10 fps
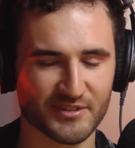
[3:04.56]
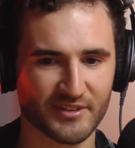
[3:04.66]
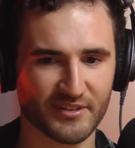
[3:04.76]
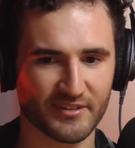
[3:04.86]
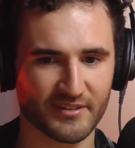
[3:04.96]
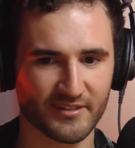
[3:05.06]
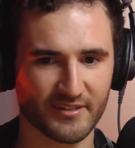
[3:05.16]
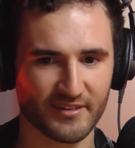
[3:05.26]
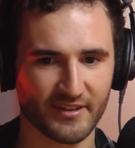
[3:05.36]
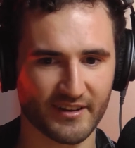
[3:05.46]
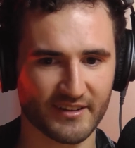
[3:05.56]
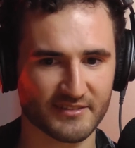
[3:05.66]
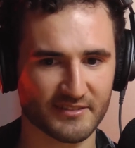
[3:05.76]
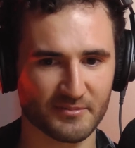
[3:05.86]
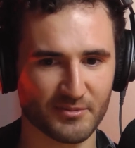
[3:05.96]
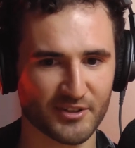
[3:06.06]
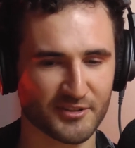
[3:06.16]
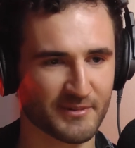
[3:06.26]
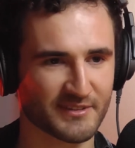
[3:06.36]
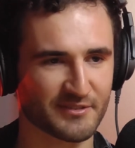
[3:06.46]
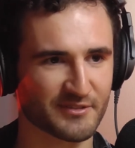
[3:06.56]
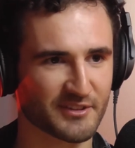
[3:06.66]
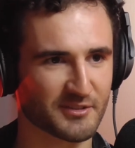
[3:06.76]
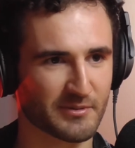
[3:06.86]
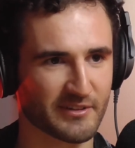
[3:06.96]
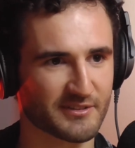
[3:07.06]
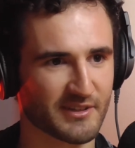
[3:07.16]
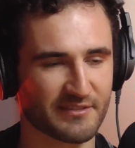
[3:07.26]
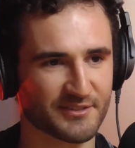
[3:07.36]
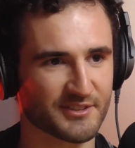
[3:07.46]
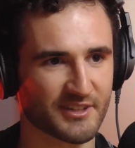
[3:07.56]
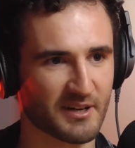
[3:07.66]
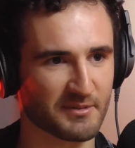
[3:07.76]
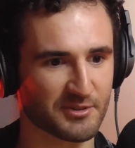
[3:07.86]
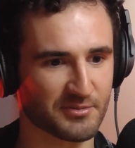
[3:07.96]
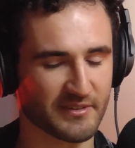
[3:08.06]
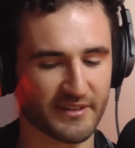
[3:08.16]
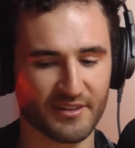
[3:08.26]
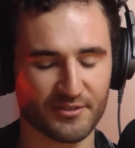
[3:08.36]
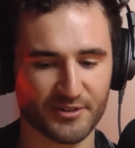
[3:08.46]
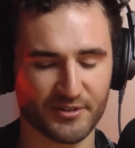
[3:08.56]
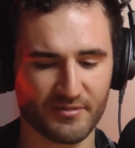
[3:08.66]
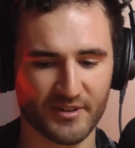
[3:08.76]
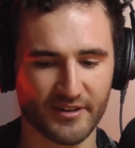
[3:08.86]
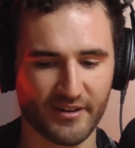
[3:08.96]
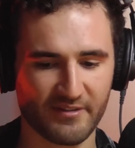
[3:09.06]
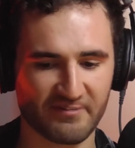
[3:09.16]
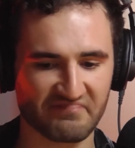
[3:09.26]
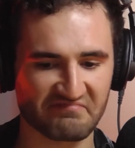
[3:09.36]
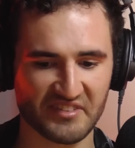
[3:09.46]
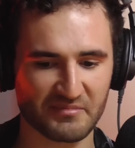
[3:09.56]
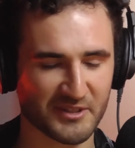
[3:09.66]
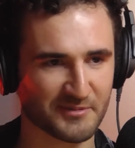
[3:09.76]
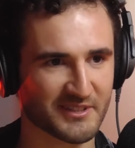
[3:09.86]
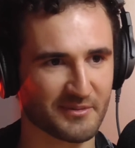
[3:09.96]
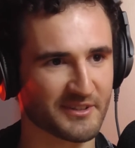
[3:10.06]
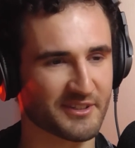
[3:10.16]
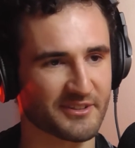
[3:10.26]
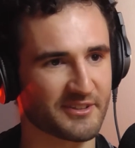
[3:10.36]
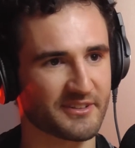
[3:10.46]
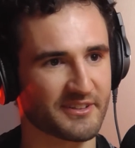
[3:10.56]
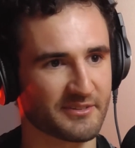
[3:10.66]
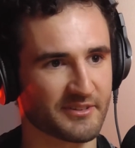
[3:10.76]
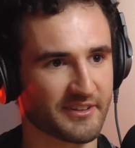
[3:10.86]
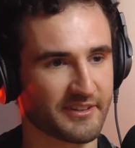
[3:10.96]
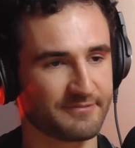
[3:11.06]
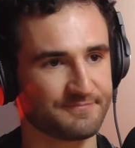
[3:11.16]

to, I guess, immerse myself in the experience or have a good time at all. And then I thought, there must be something going on here, really.